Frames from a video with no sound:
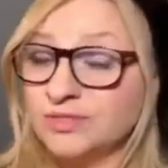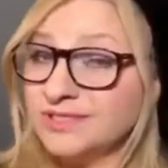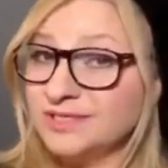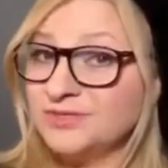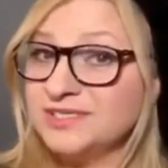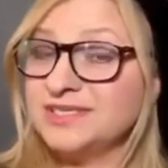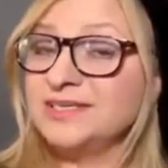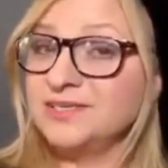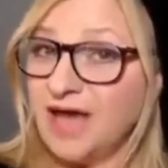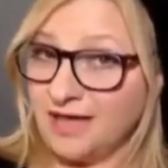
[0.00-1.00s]
mostly you
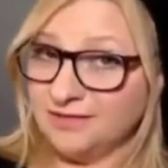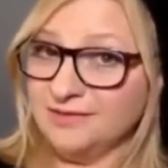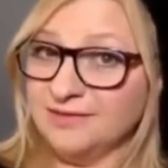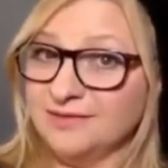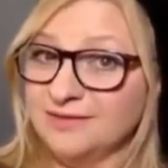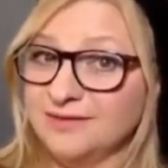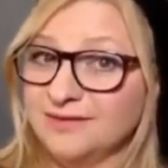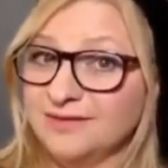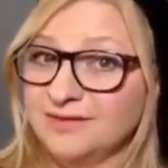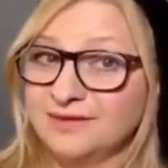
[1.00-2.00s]
see young,
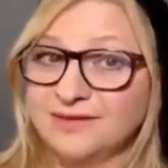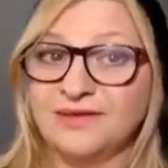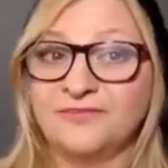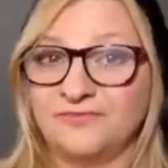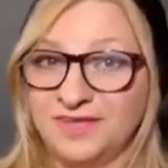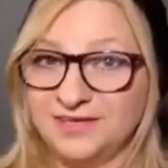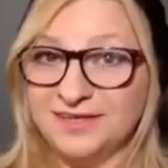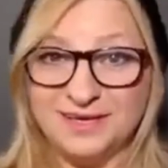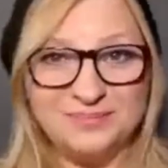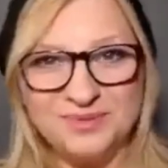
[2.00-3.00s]

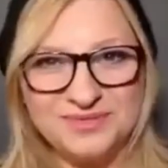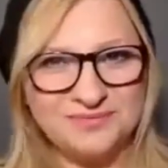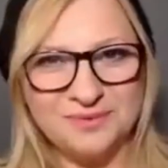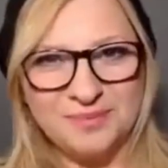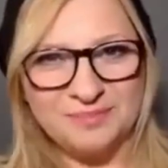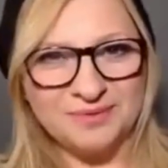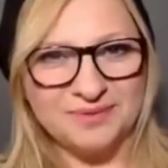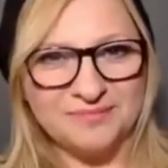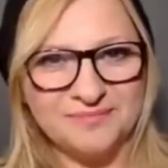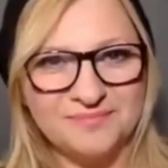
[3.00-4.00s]
fit, and beautiful
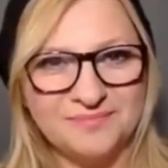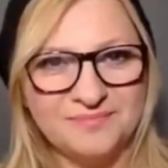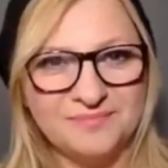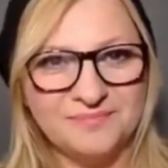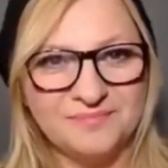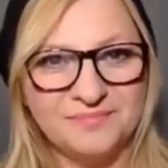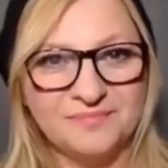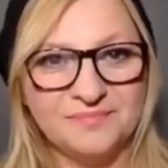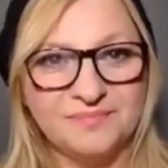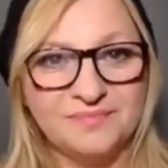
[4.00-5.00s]
people.
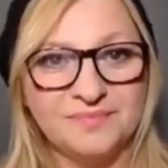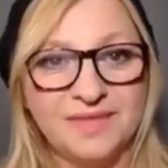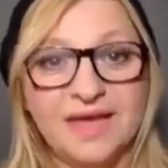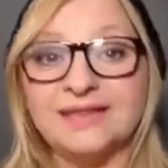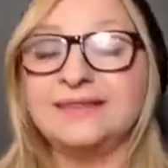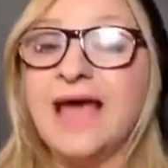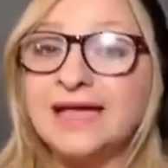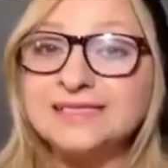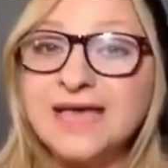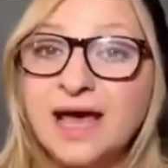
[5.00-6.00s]
And
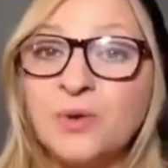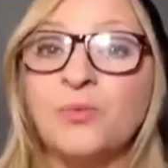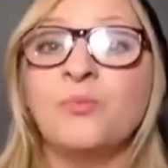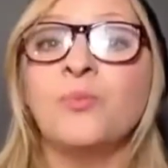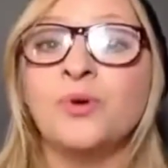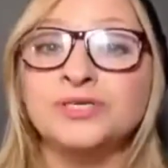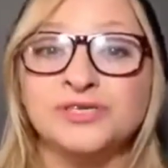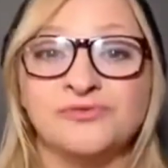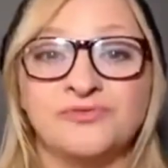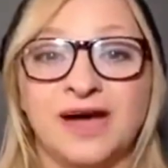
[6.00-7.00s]
that's how
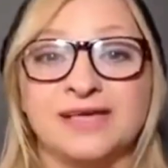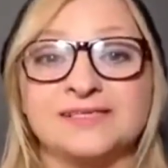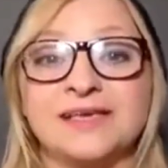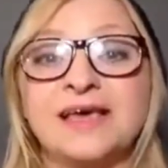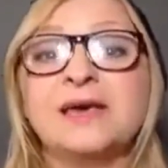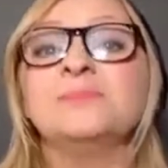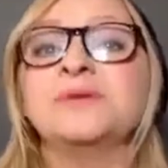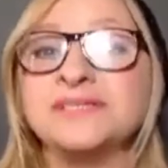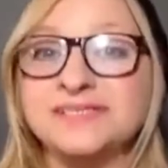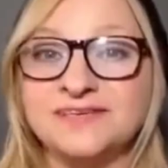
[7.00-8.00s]
most of us
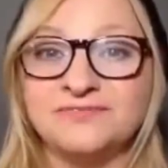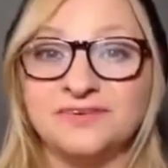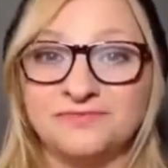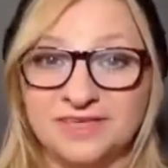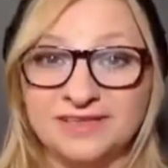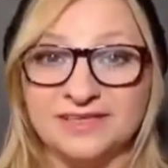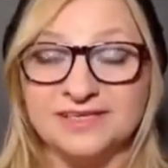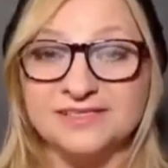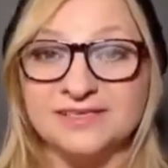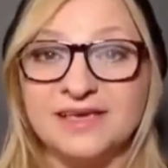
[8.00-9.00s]
perceive
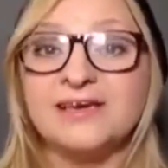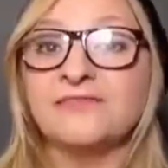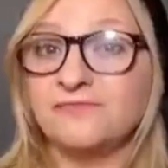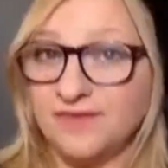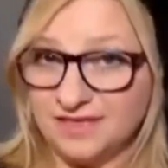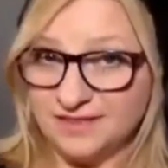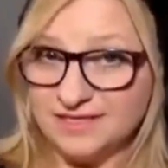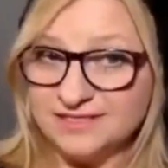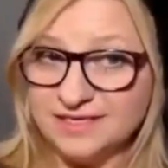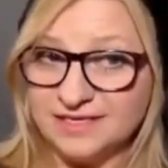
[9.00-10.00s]
fitness.
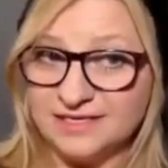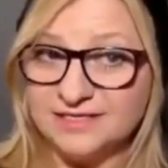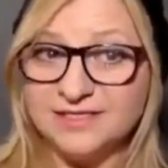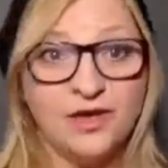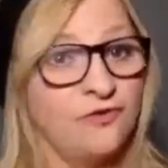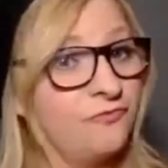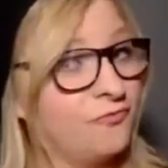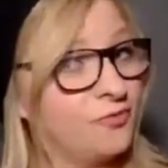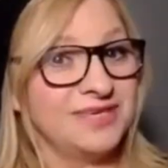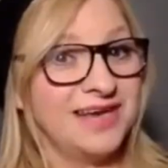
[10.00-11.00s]
Fitness is
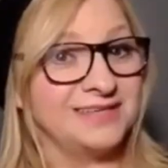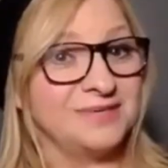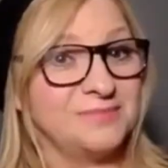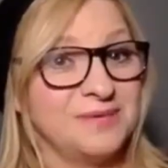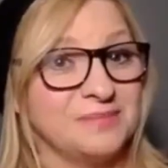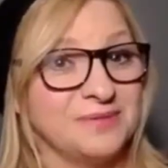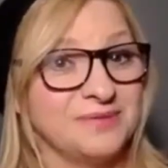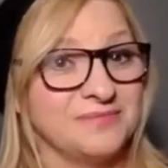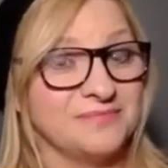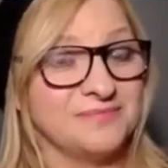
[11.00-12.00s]
for young people.